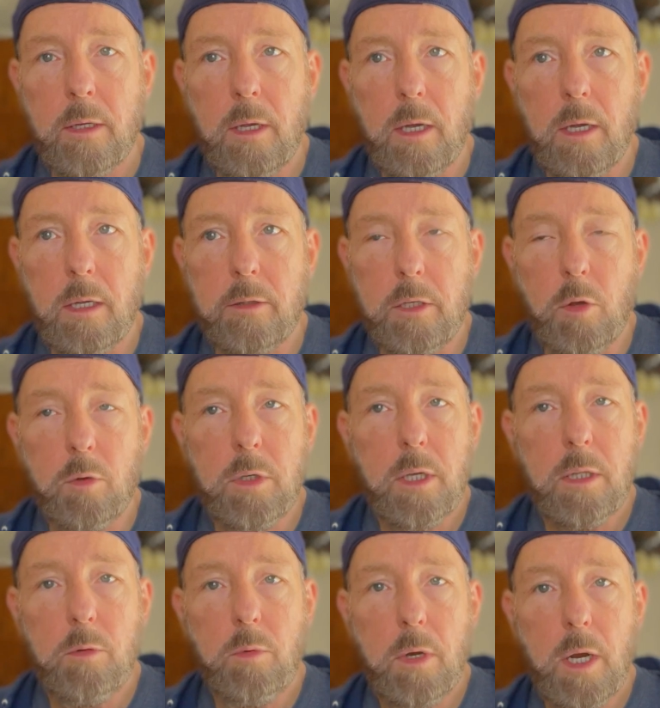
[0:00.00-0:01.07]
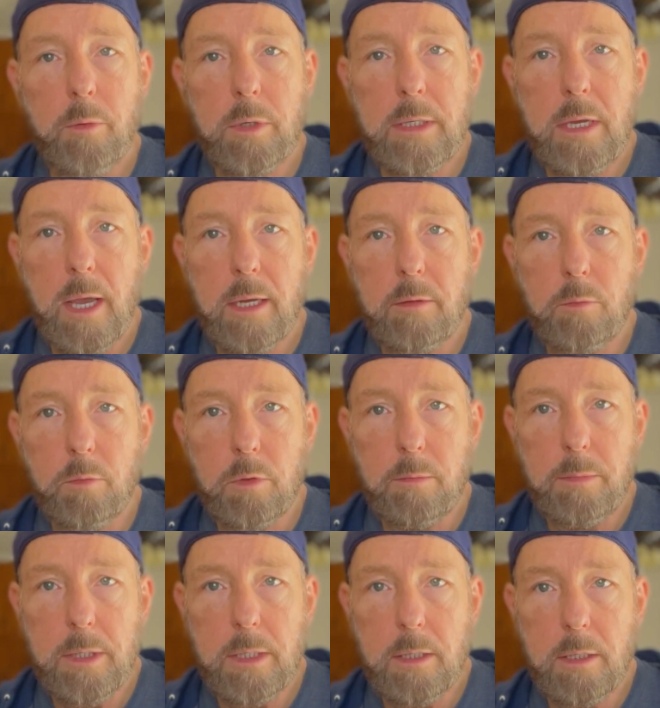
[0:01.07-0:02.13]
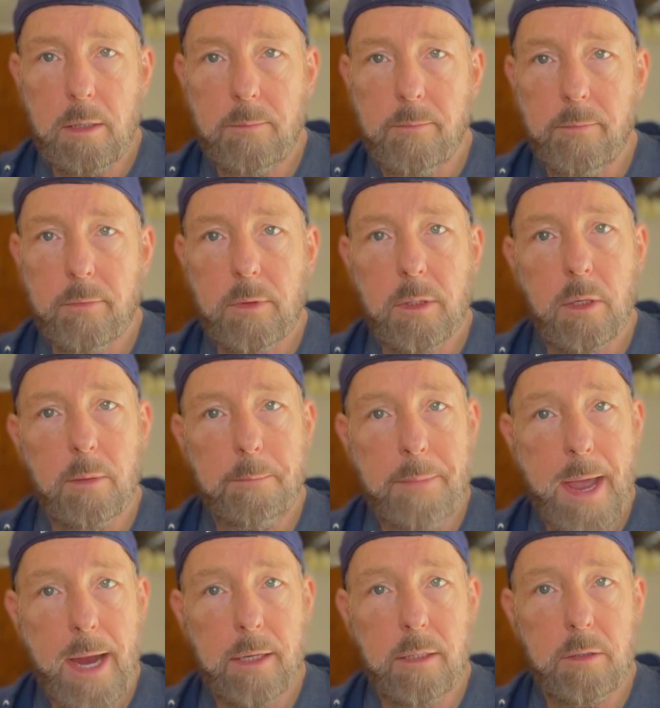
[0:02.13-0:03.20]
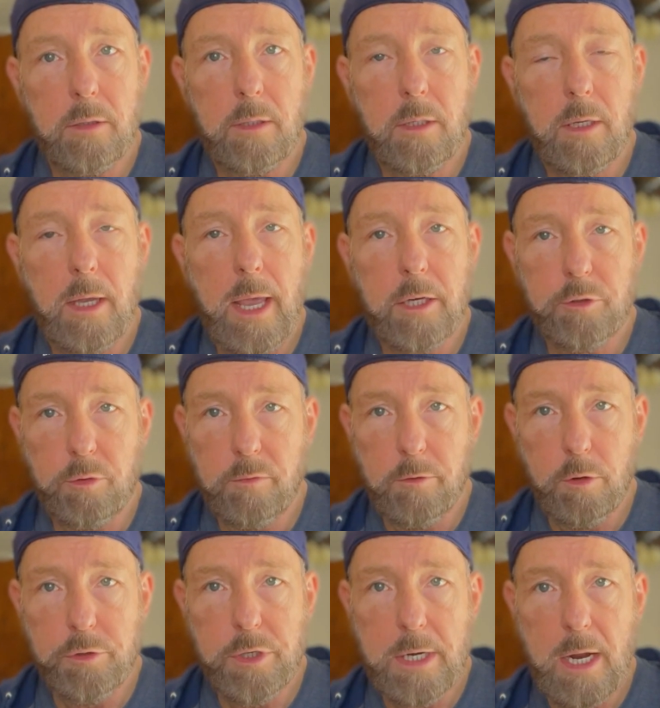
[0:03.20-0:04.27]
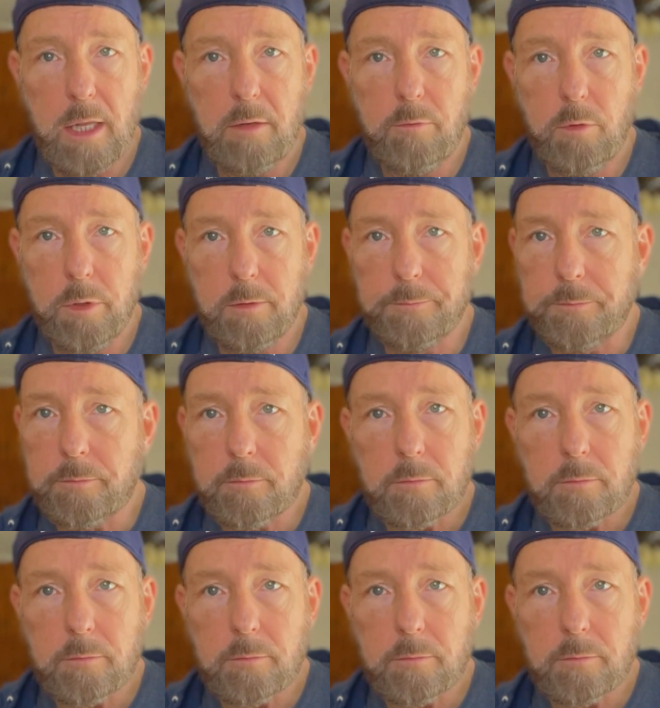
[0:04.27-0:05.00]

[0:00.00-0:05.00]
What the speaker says: The only other one I would get would be packed in extra virgin olive oil.